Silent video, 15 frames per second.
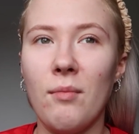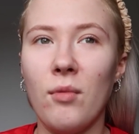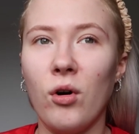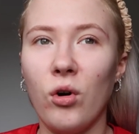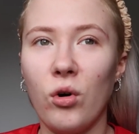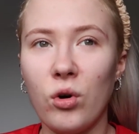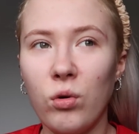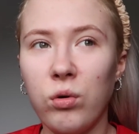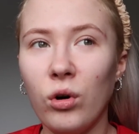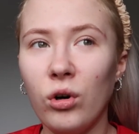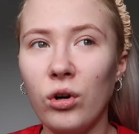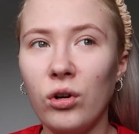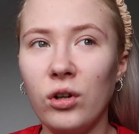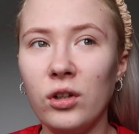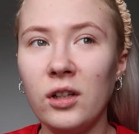or
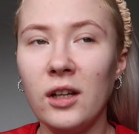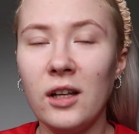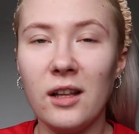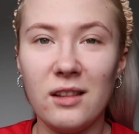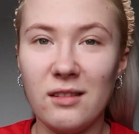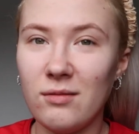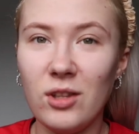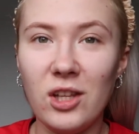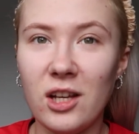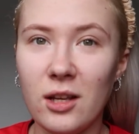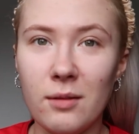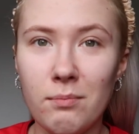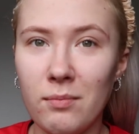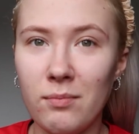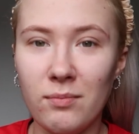corn. You
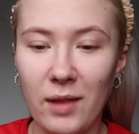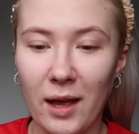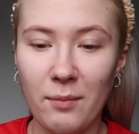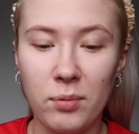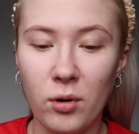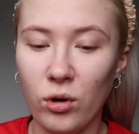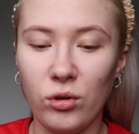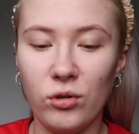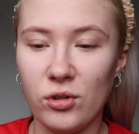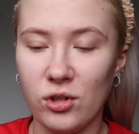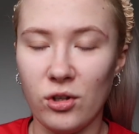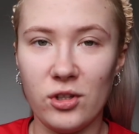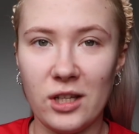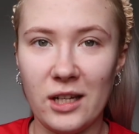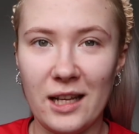can like put all
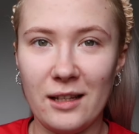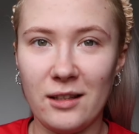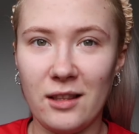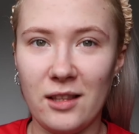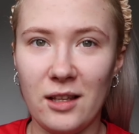sorts in it,